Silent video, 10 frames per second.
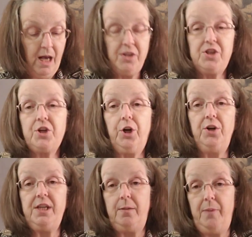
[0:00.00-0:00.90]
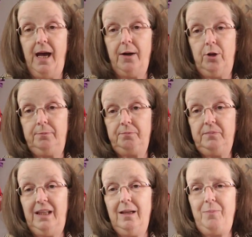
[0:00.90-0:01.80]
A skirted pattern.
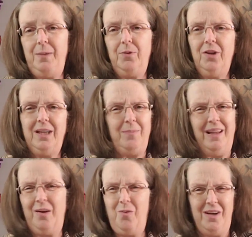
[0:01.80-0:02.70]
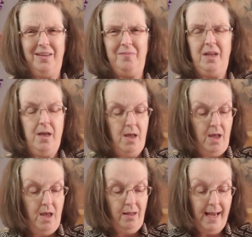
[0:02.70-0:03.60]
And then people look at me like, what?
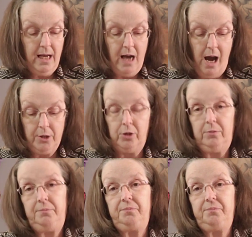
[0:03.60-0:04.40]
Like a cocker.